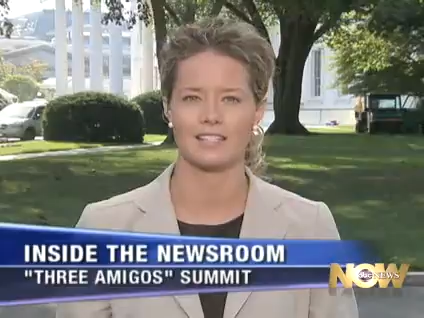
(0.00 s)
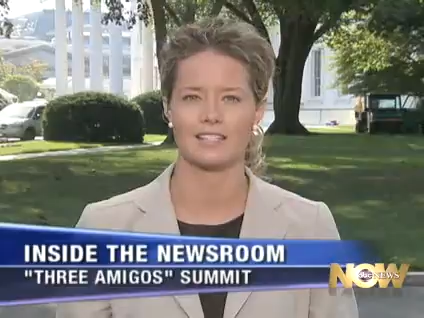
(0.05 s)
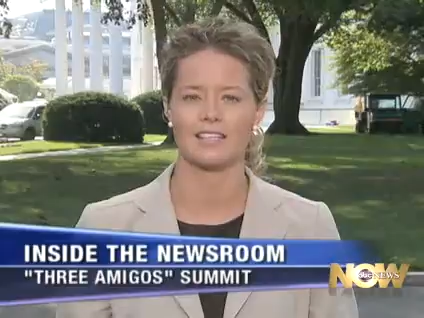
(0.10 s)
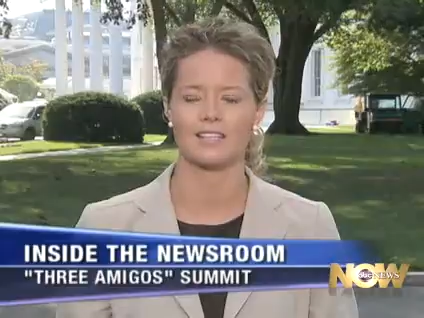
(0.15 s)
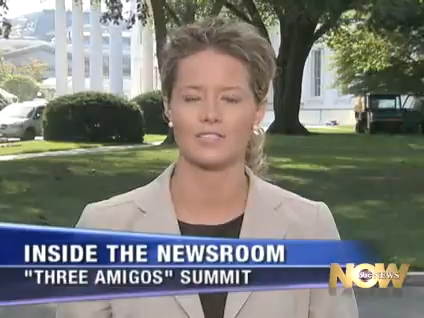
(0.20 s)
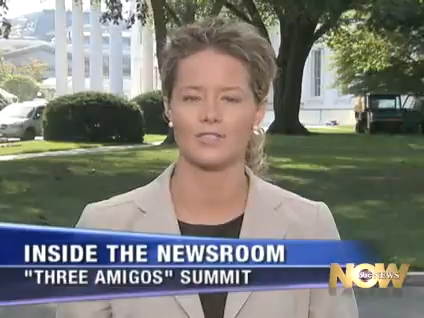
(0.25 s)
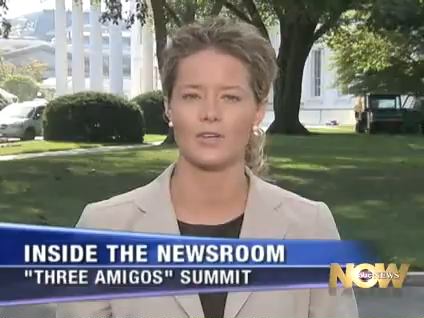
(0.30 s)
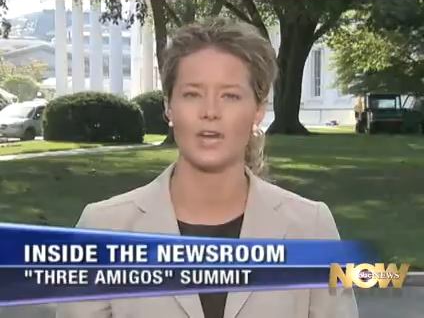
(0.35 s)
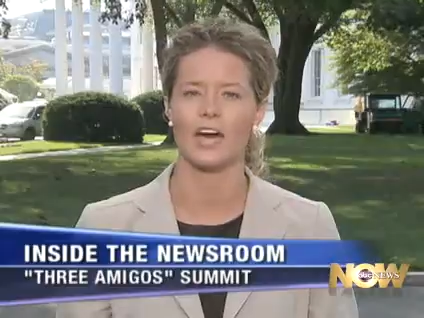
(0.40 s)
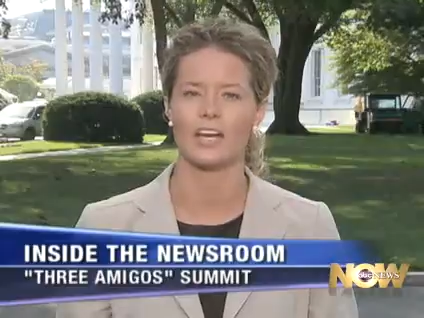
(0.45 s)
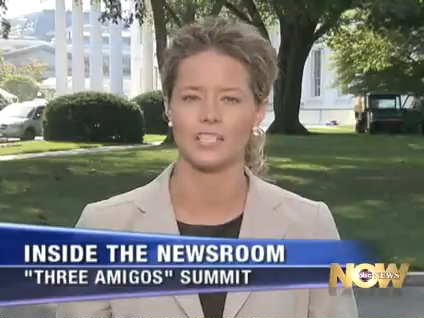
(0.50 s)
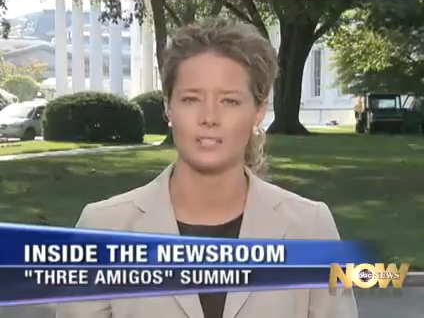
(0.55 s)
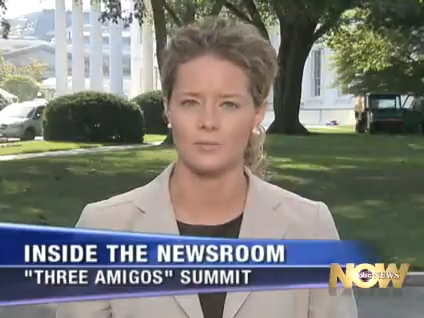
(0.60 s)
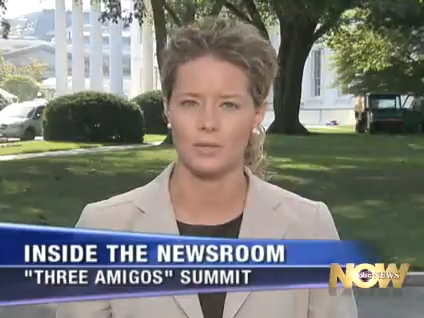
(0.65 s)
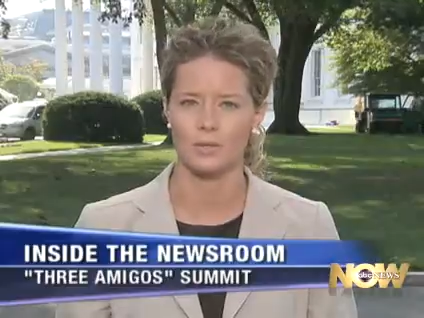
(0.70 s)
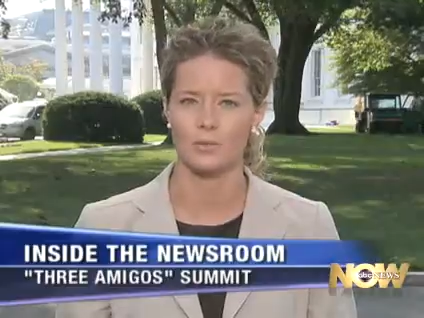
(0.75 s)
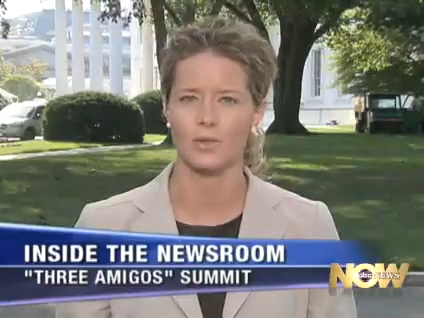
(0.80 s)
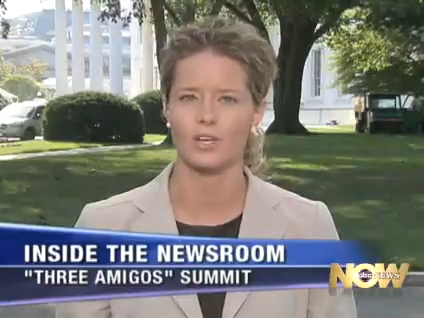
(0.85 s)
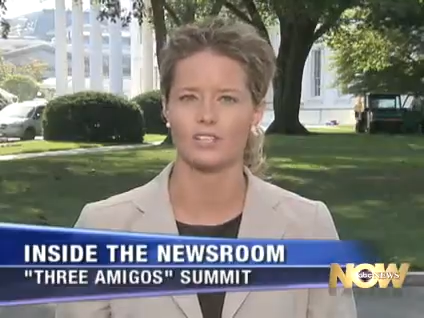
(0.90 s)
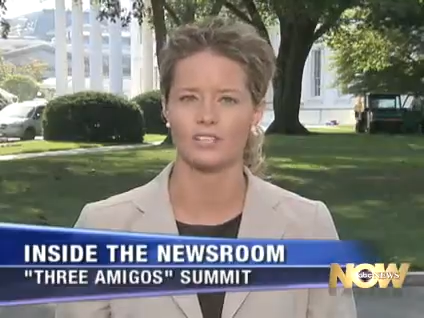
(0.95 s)
this issue has to
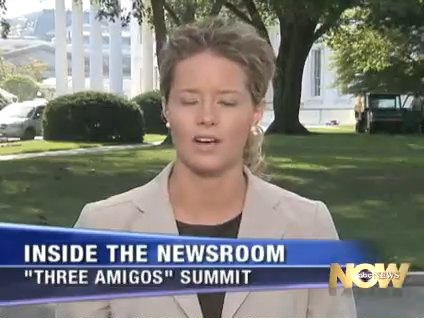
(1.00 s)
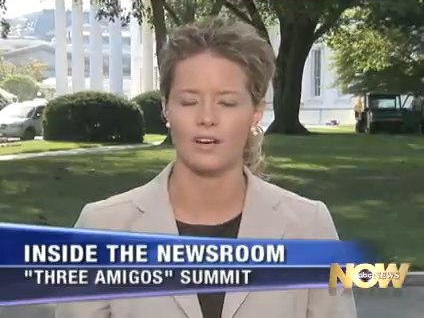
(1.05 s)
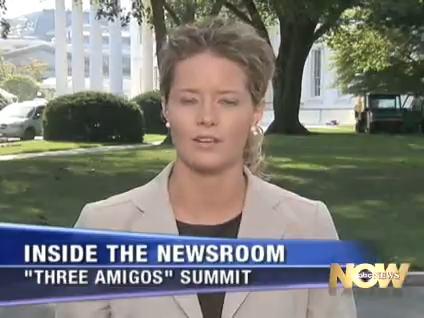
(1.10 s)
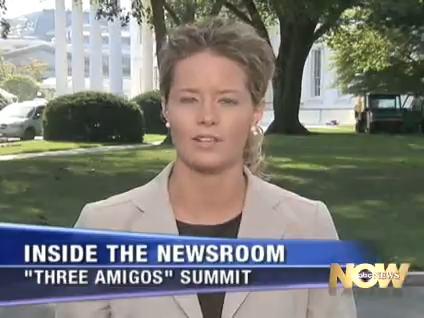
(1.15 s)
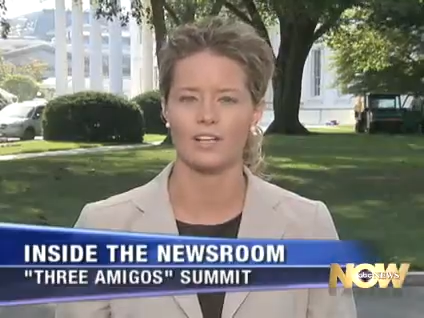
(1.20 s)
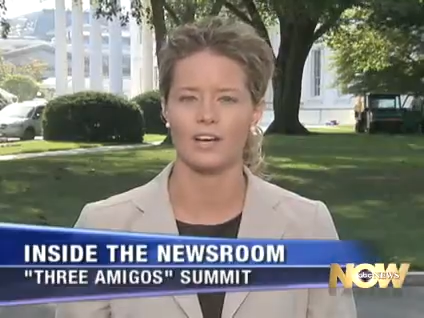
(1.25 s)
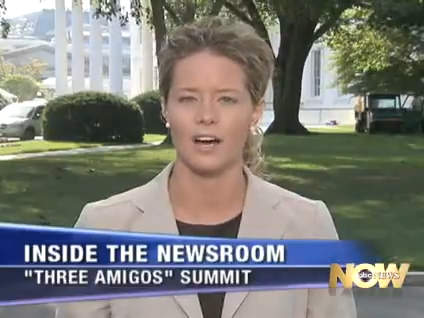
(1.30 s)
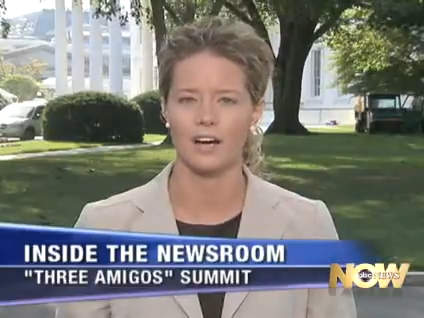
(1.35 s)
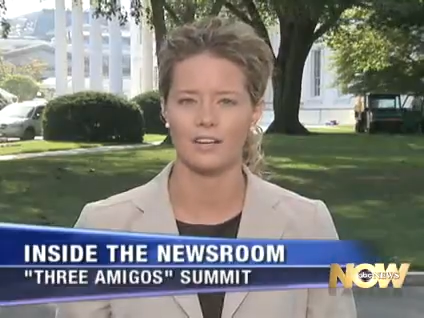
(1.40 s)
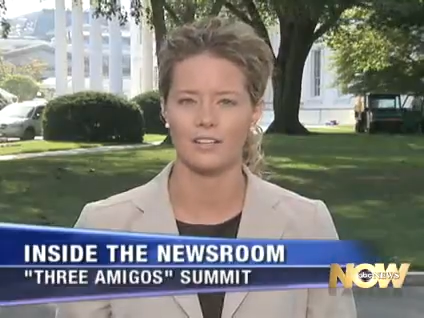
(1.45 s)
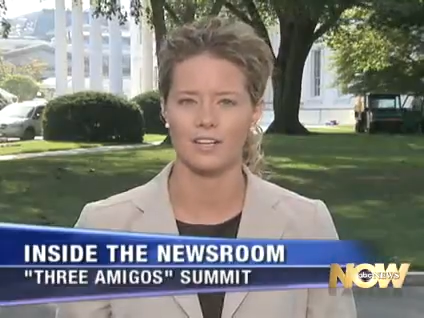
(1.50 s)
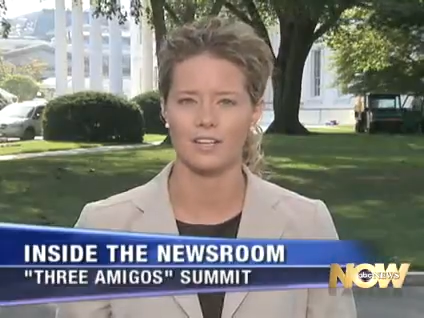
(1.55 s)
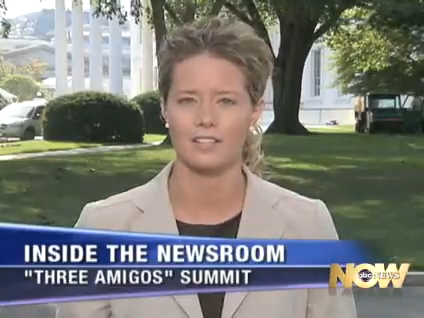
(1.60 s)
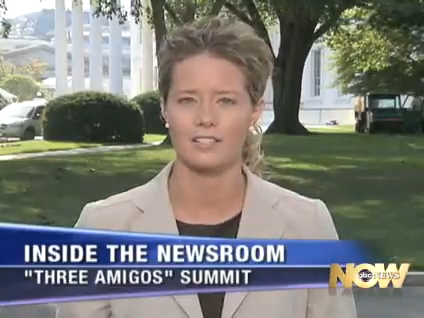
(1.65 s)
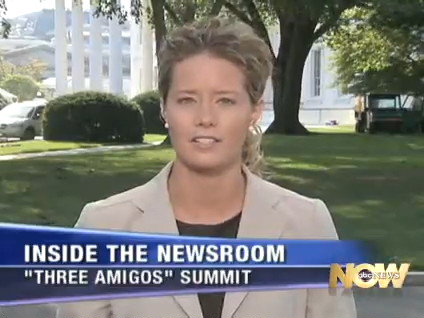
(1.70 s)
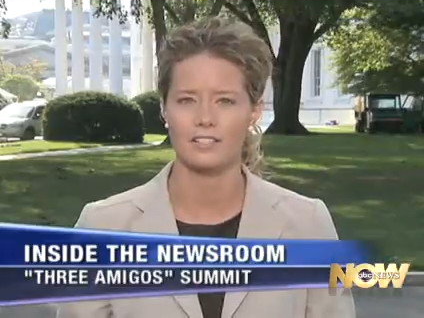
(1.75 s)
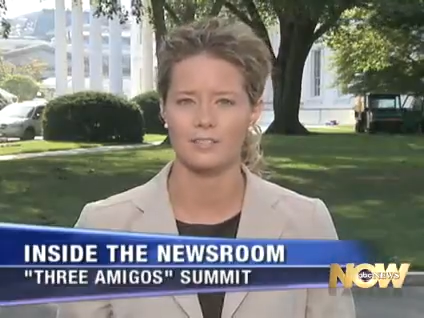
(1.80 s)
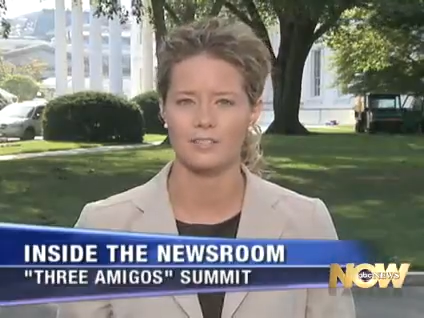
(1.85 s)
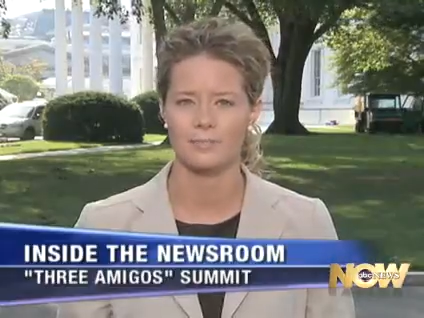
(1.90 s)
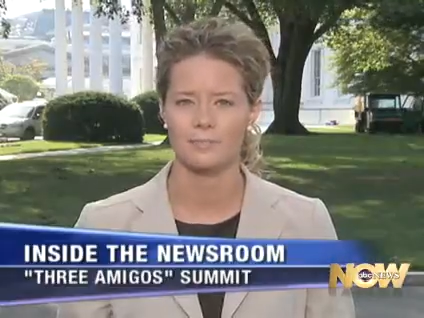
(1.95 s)
be worked out in
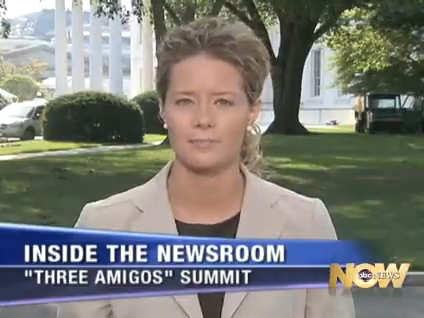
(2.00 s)
Congress.